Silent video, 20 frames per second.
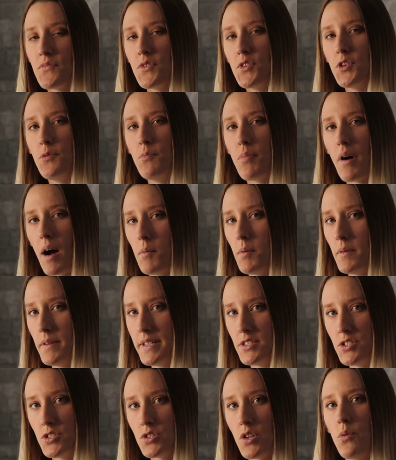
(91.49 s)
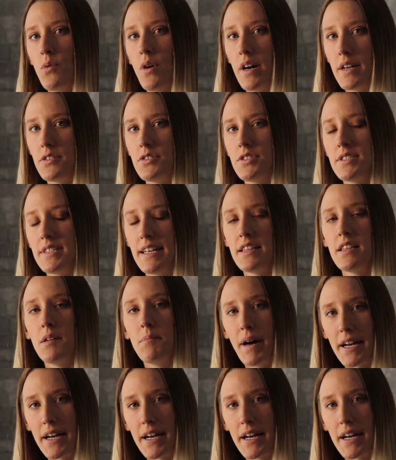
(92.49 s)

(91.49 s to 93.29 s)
You probably don't understand the